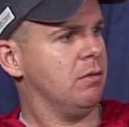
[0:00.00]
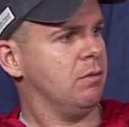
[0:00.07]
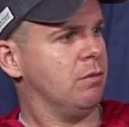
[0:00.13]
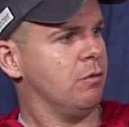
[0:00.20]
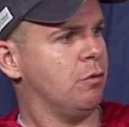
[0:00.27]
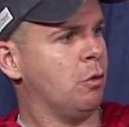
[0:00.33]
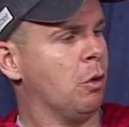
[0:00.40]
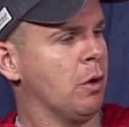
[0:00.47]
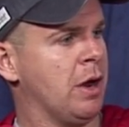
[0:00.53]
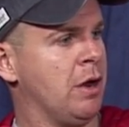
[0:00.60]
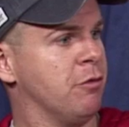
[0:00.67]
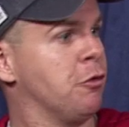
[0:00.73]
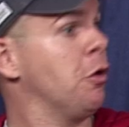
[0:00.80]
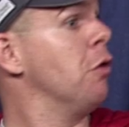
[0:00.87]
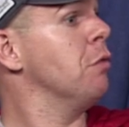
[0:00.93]
for
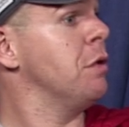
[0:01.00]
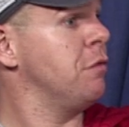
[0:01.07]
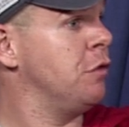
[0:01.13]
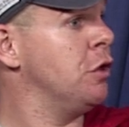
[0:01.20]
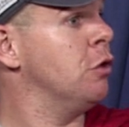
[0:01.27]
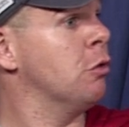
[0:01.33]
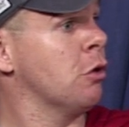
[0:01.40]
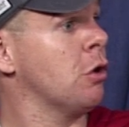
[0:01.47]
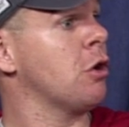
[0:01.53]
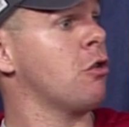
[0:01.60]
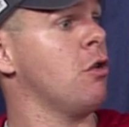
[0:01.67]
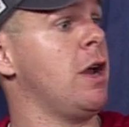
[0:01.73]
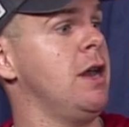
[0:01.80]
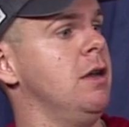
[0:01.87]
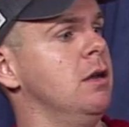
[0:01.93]
a review or a
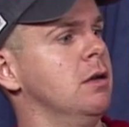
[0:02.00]
grade?